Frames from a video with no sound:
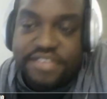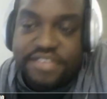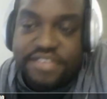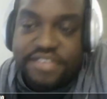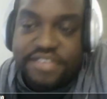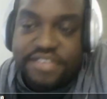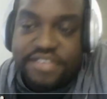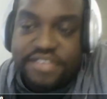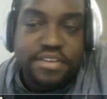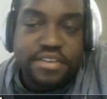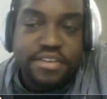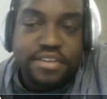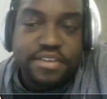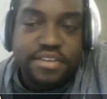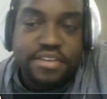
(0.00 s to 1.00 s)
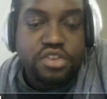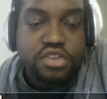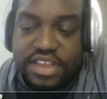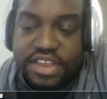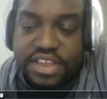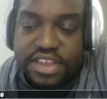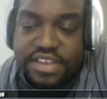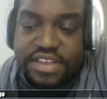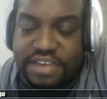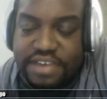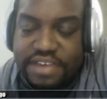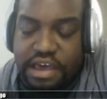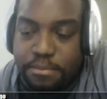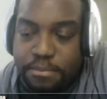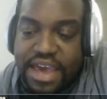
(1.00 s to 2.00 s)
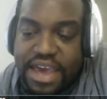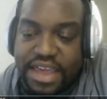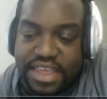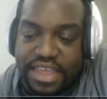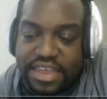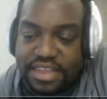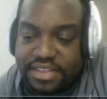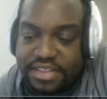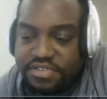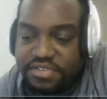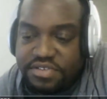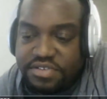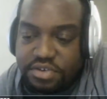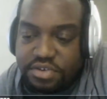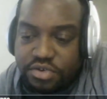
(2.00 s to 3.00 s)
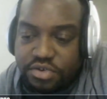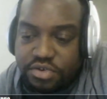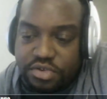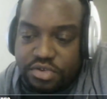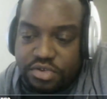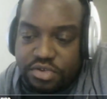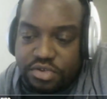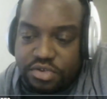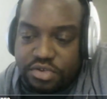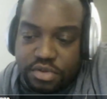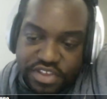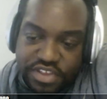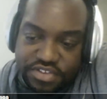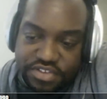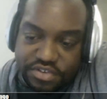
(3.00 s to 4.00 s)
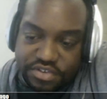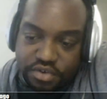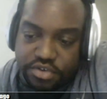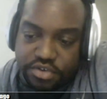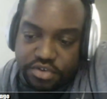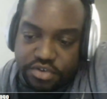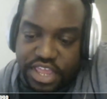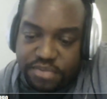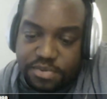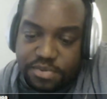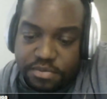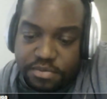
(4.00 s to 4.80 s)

Yeah. Do you think they tie him back into the movies, or do they keep him?